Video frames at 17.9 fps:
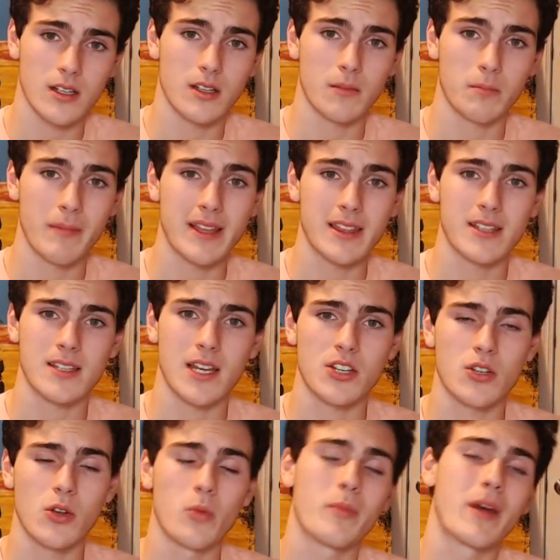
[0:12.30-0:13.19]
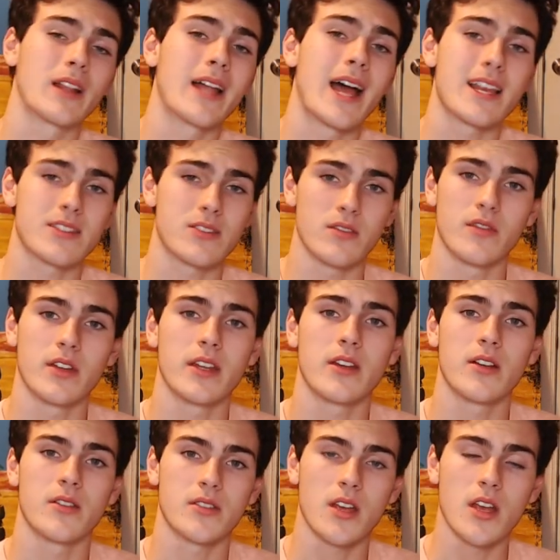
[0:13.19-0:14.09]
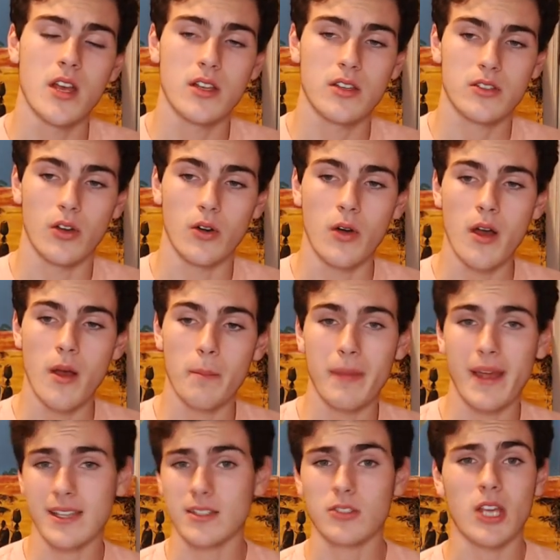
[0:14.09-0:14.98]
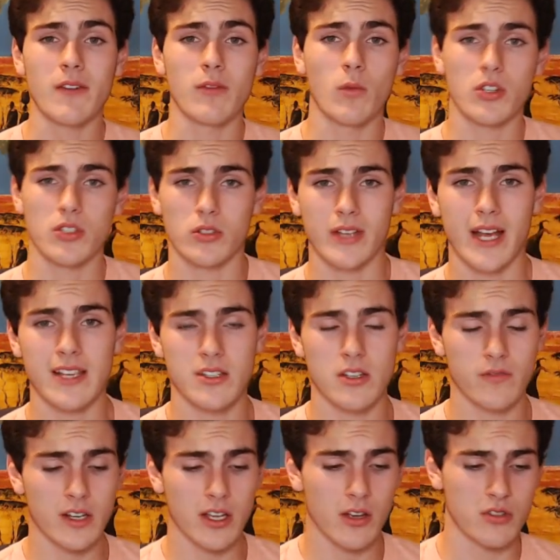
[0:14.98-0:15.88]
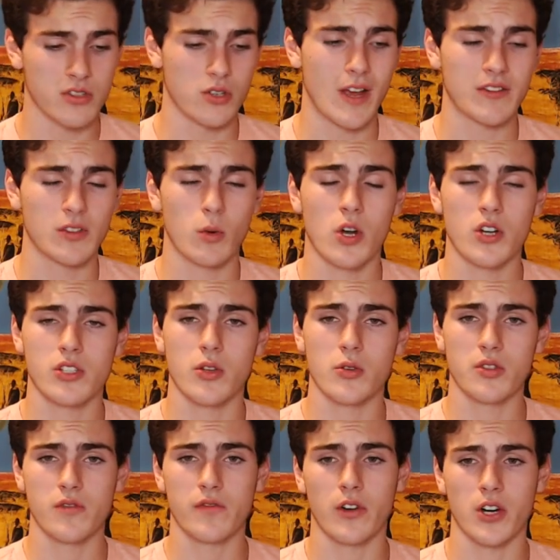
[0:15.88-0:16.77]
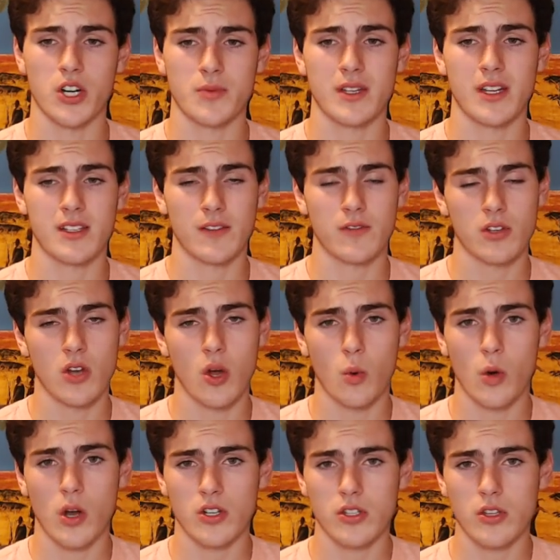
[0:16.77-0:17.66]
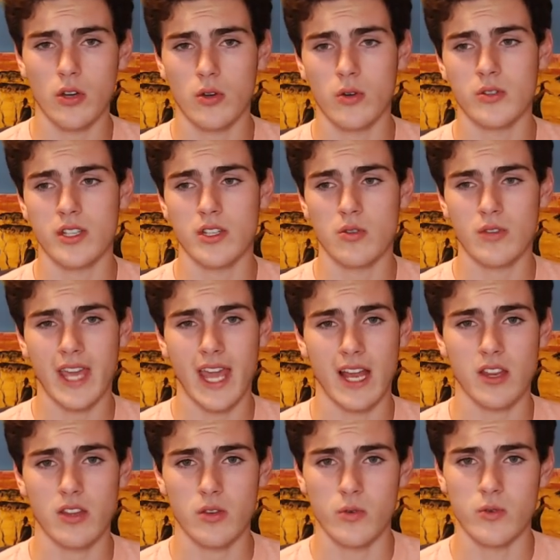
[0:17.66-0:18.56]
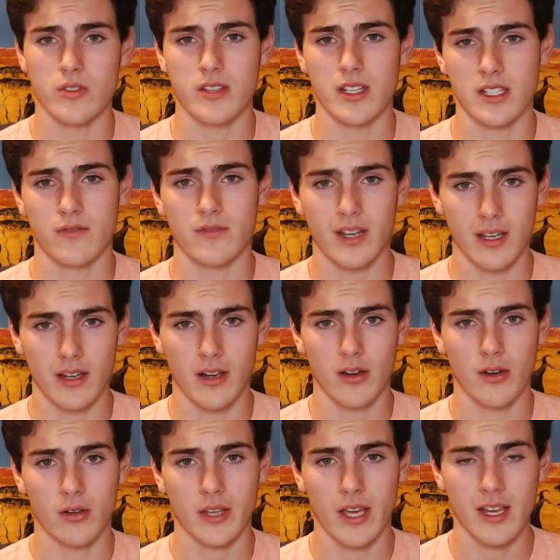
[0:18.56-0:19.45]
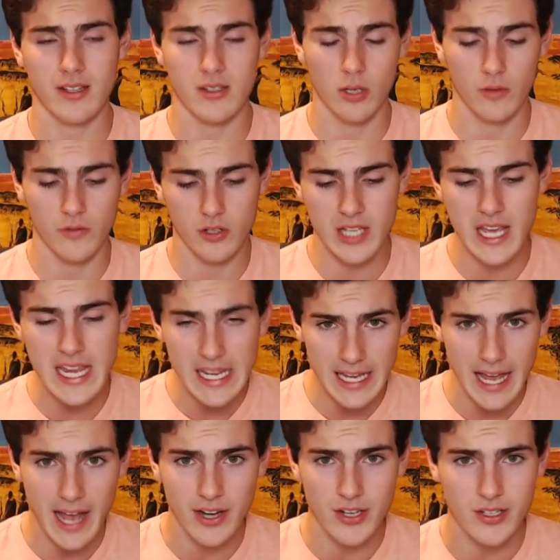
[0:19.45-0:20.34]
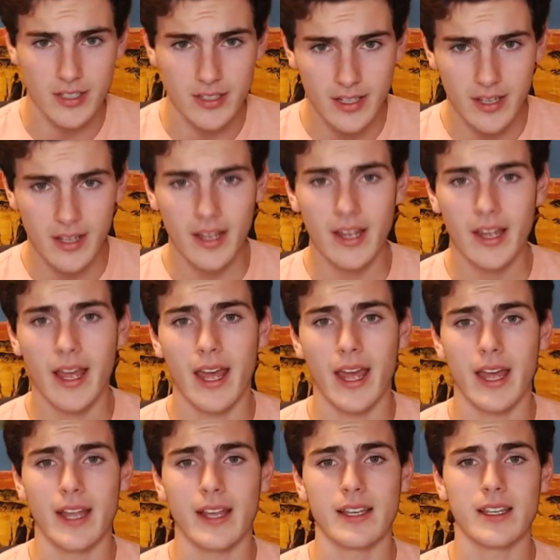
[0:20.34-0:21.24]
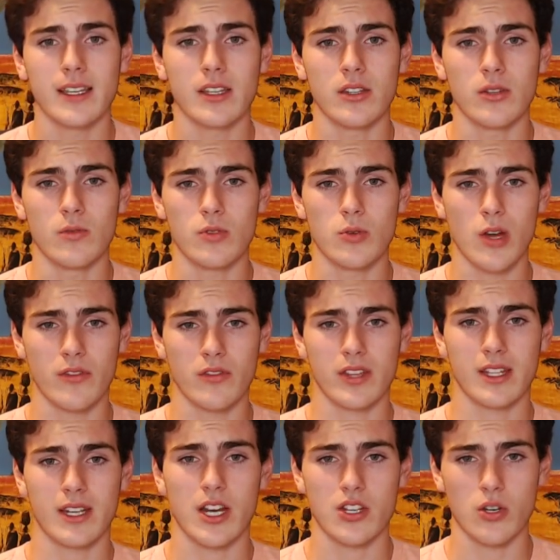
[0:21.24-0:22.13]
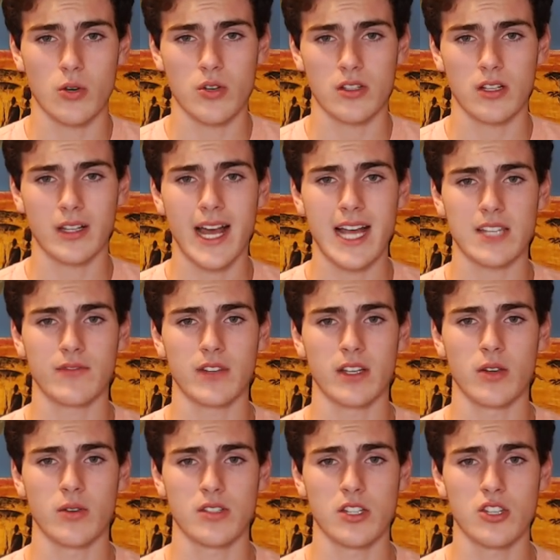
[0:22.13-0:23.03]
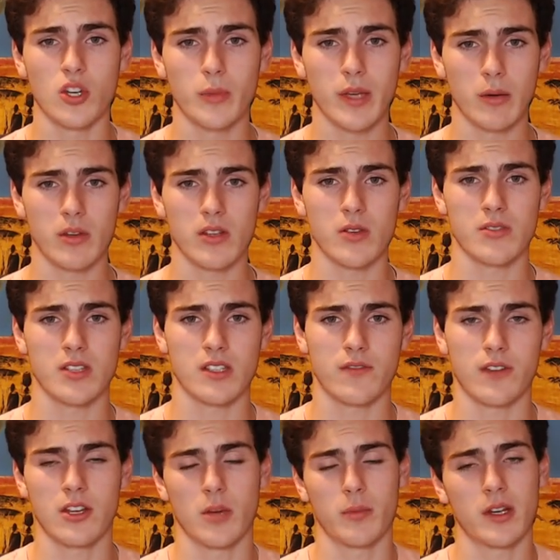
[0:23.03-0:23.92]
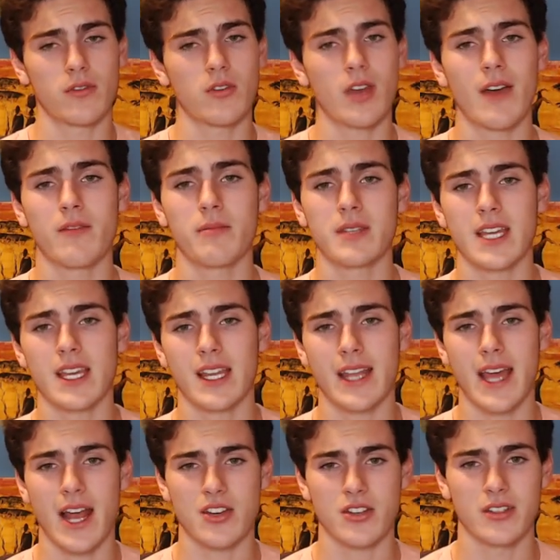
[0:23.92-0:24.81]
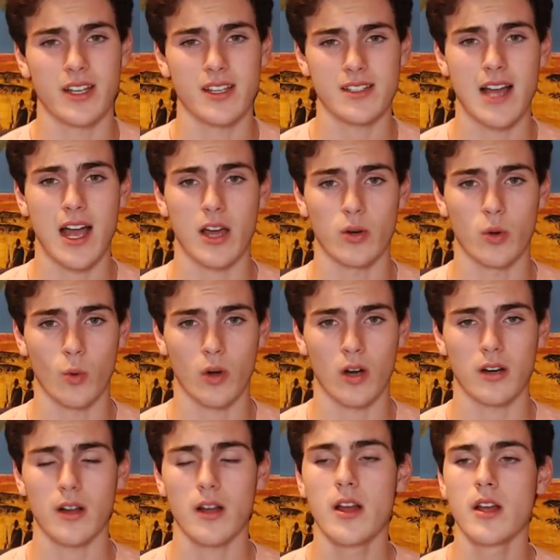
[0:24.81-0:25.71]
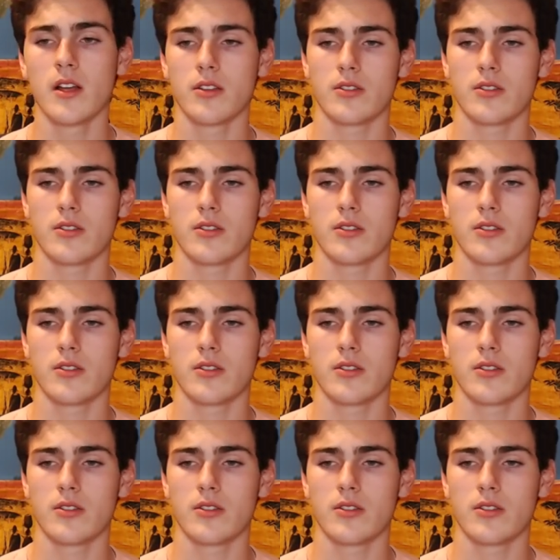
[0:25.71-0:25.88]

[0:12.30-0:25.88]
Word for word: methods I showed in my last two videos. So basically, I haven't watched those last two videos. You have to watch those first, because if you don't watch those, then you can't use this video, okay? So if you're taking action and you do everything that I showed you in the last videos, then you'll be able to use this video. But if you haven't been taking action, then it's not going to work.